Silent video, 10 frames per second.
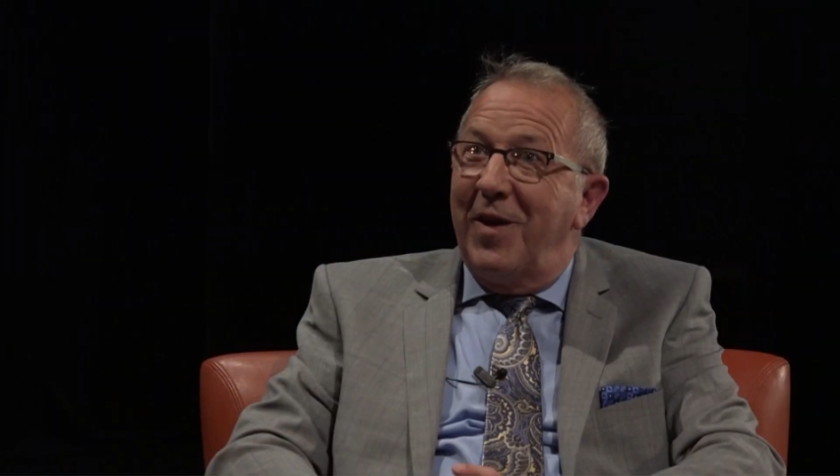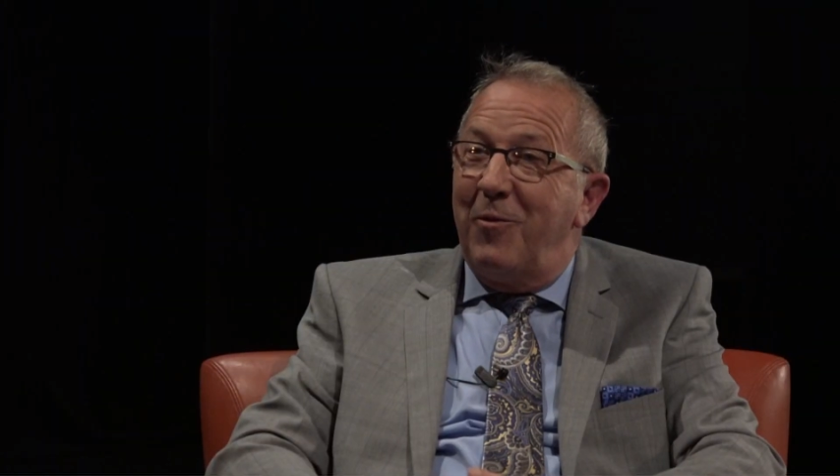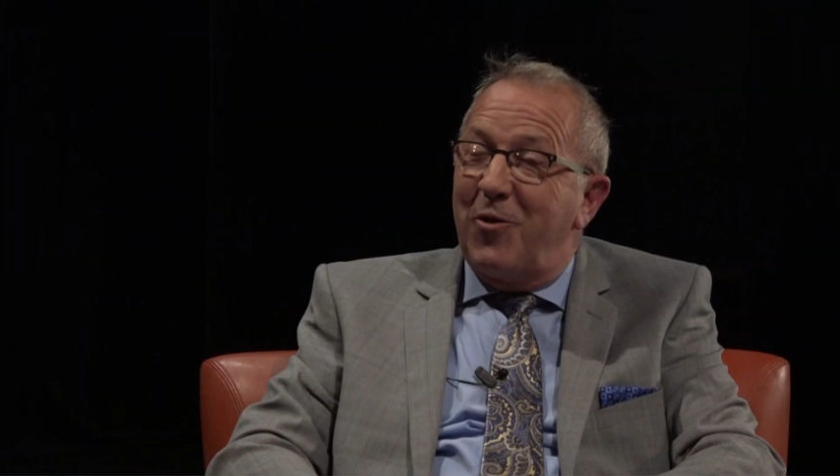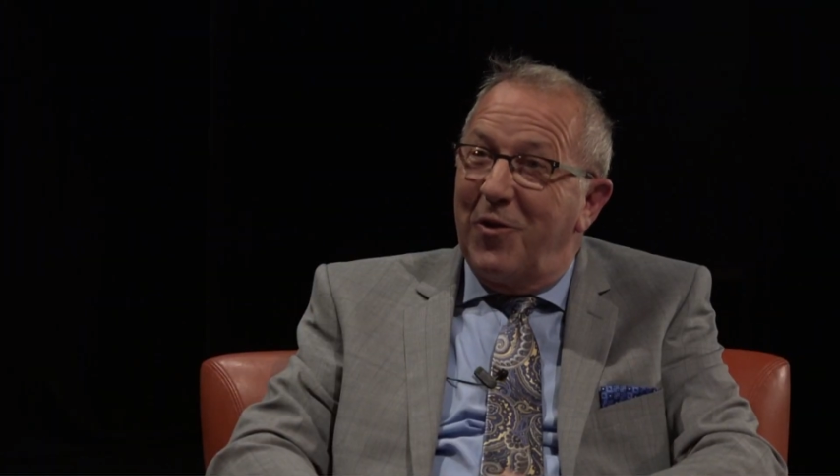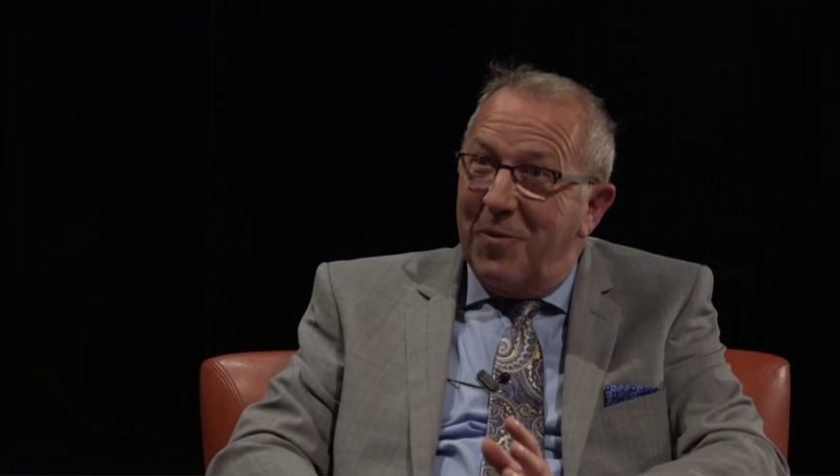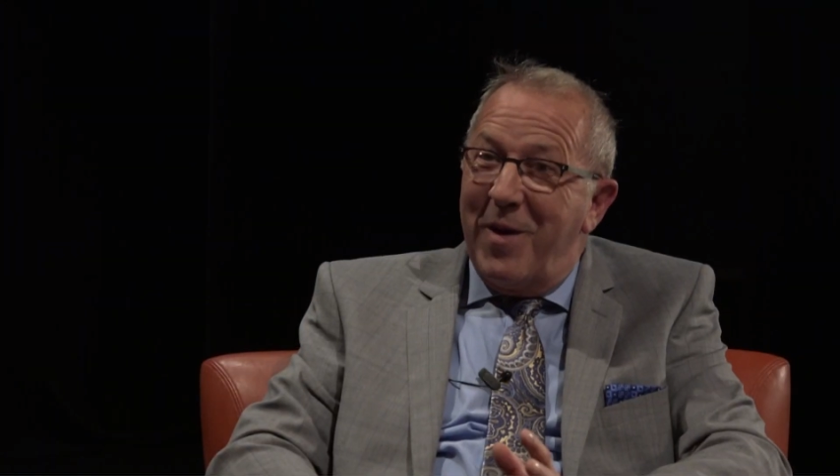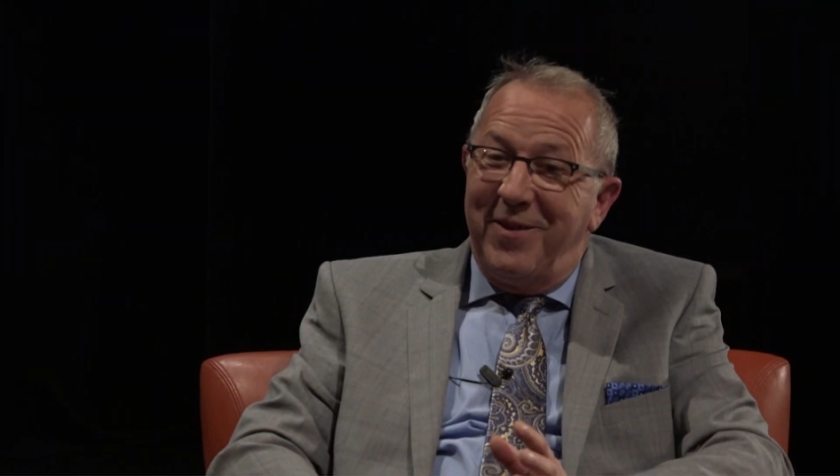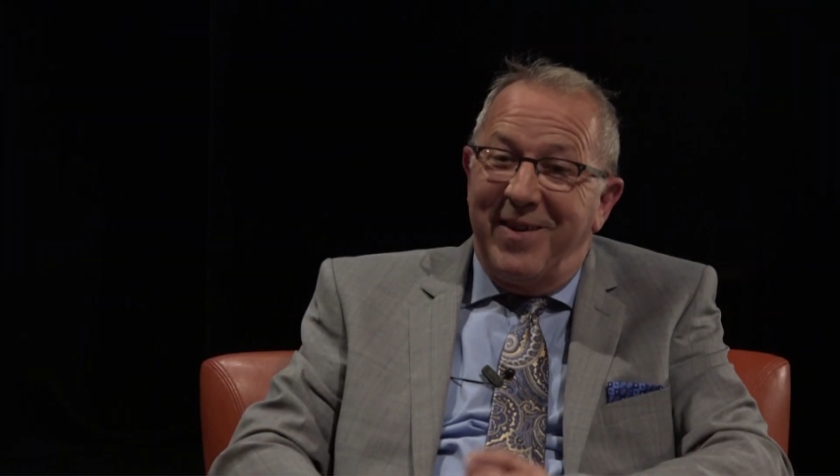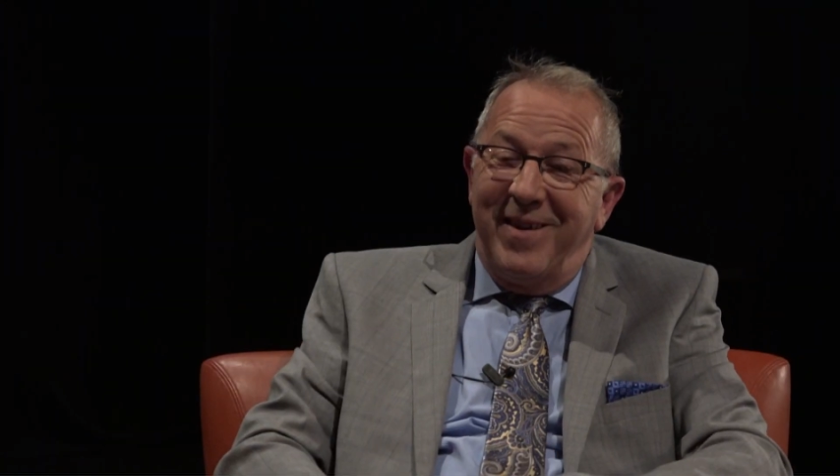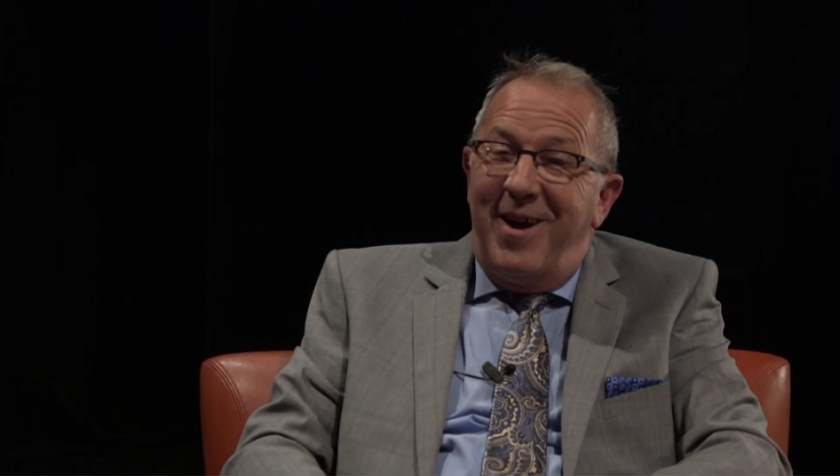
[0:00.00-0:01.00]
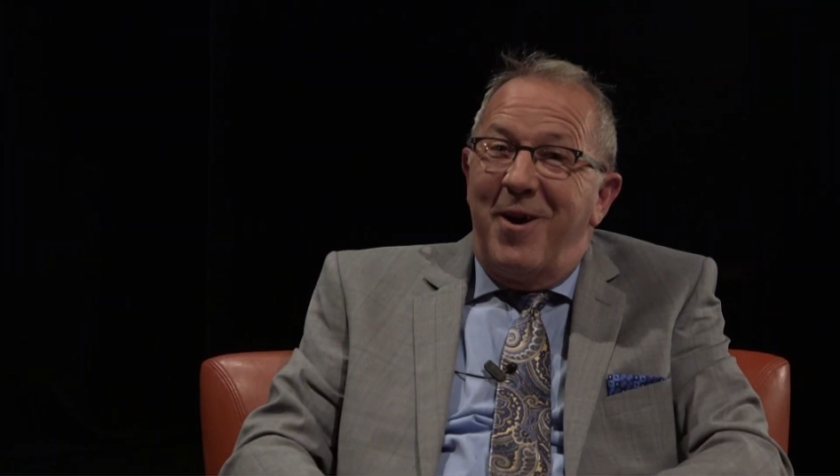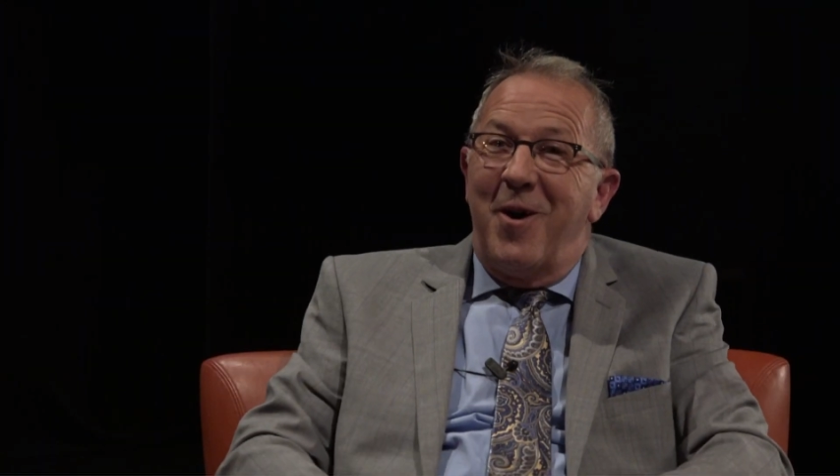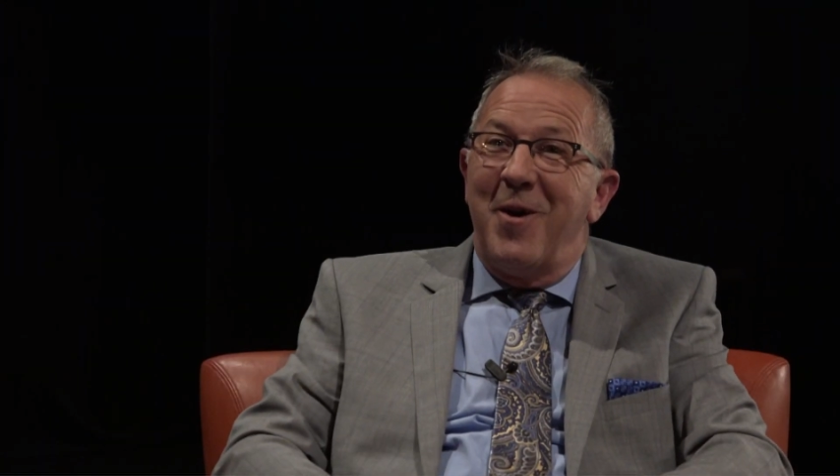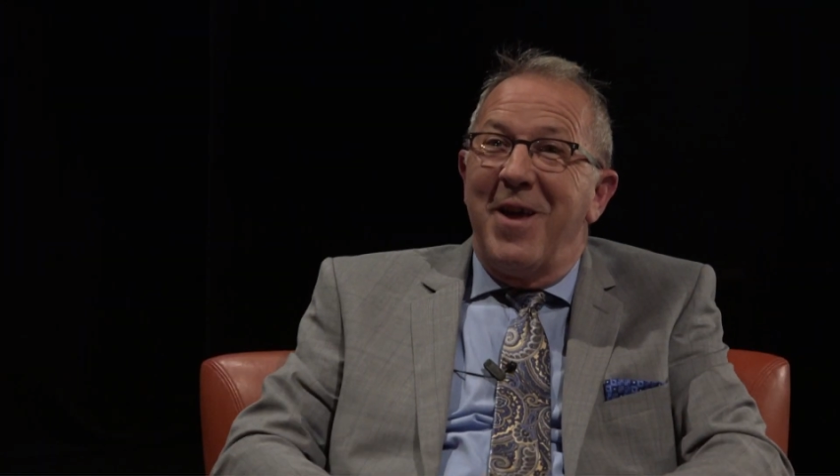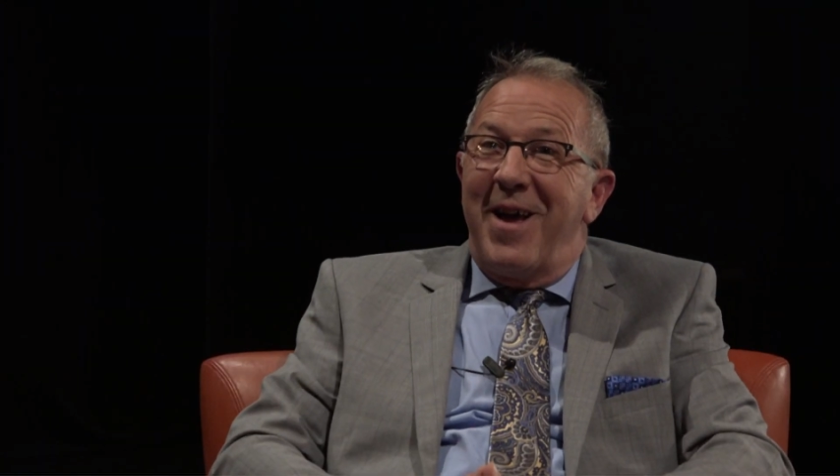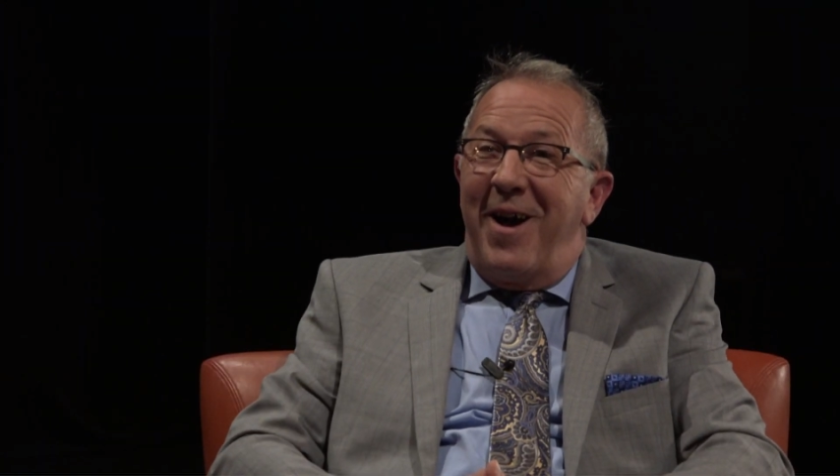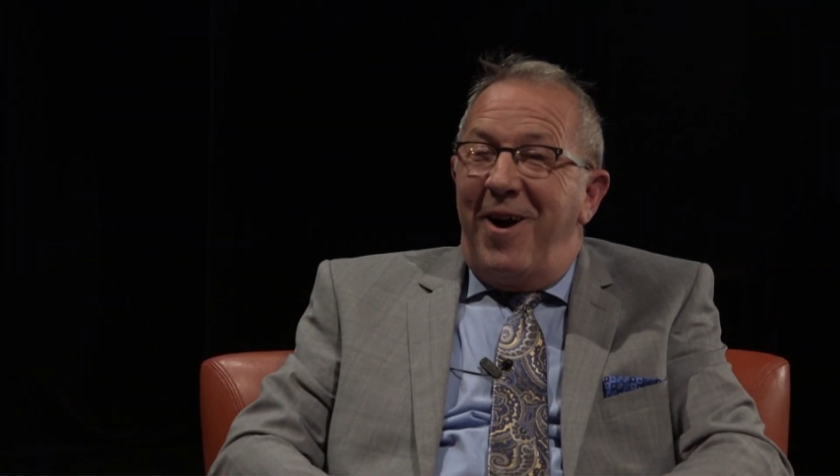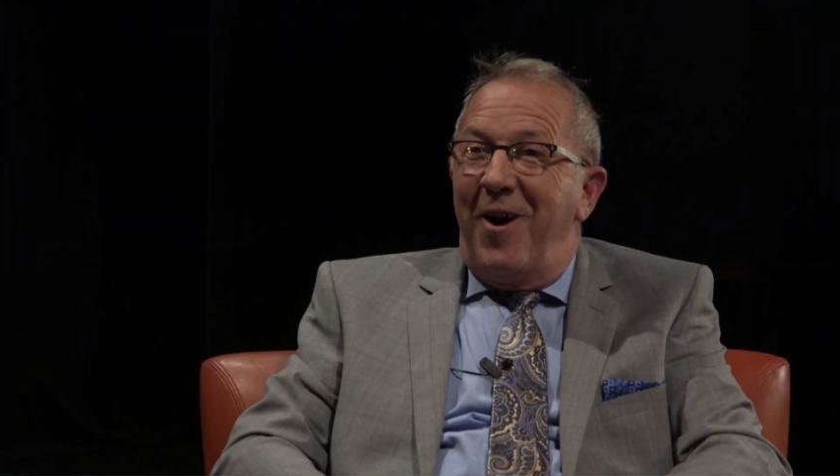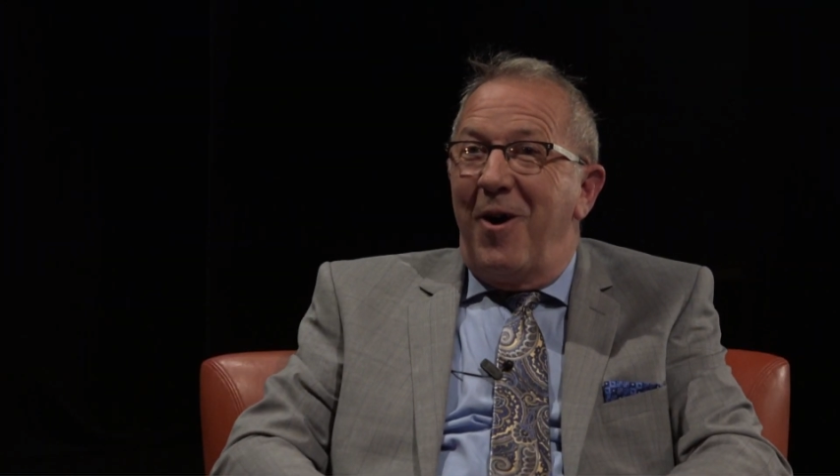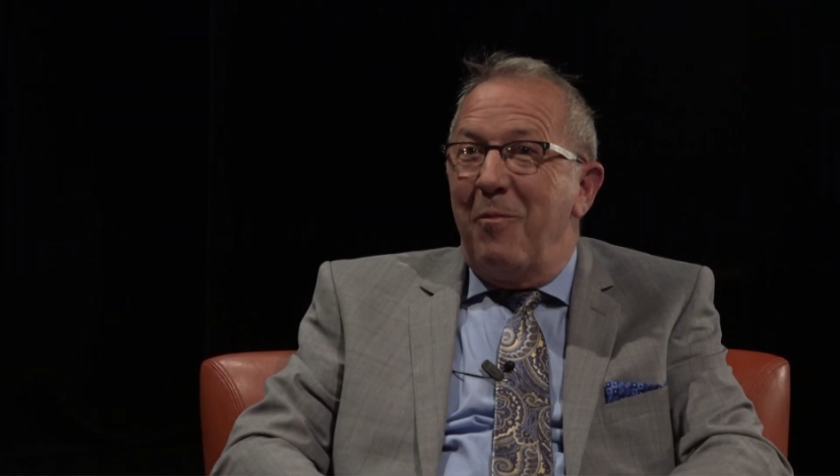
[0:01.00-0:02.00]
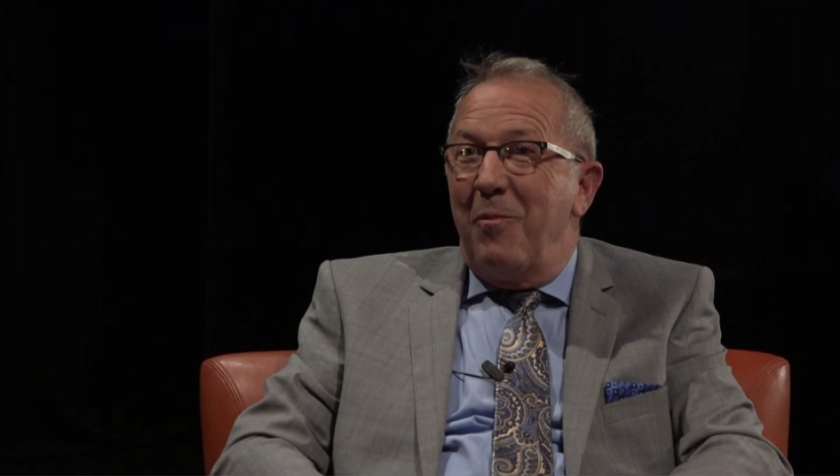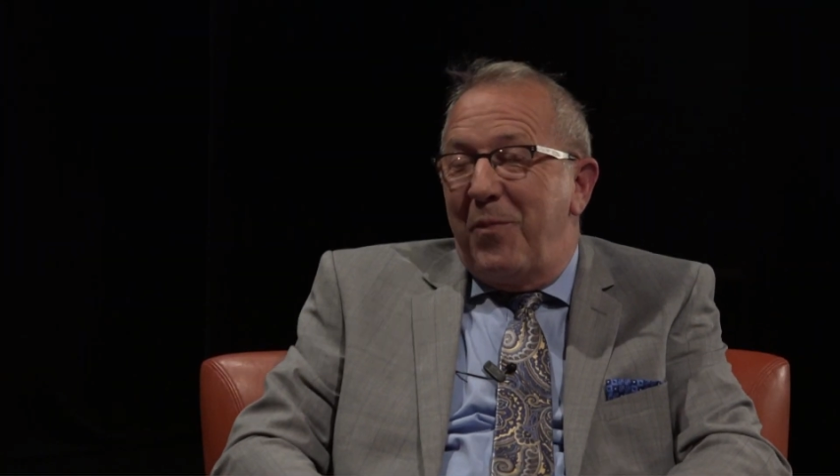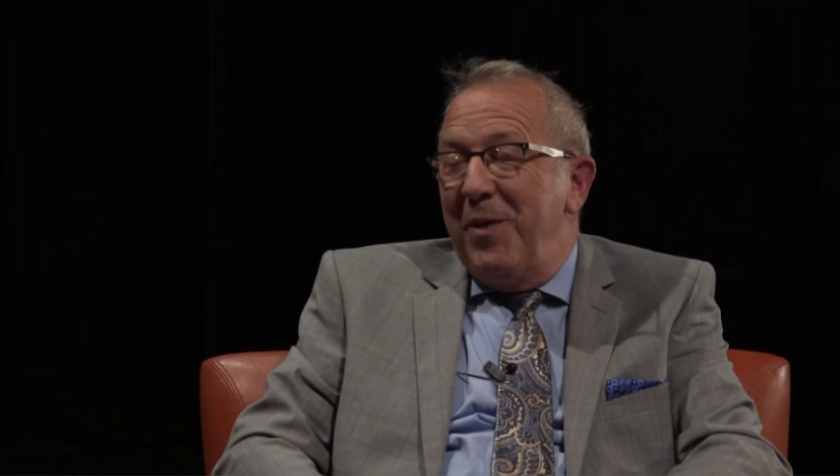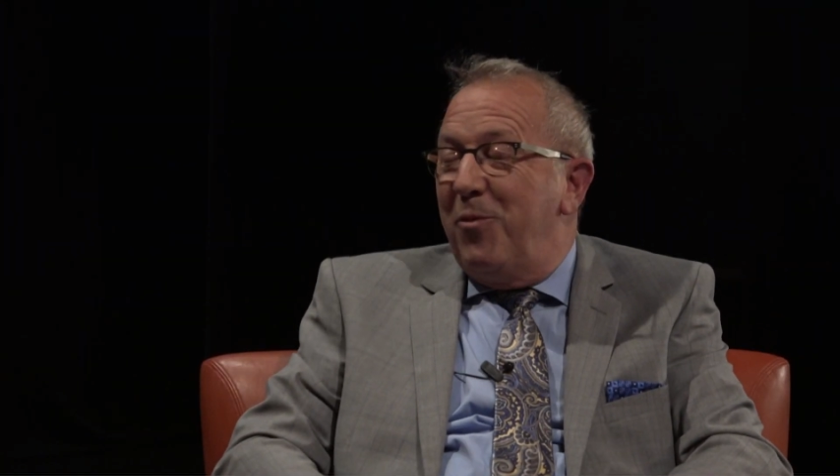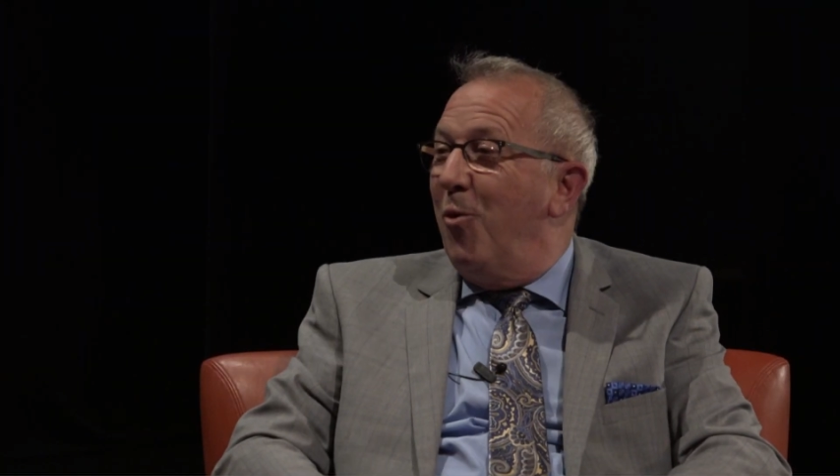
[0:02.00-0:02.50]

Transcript: it, which is amazing. People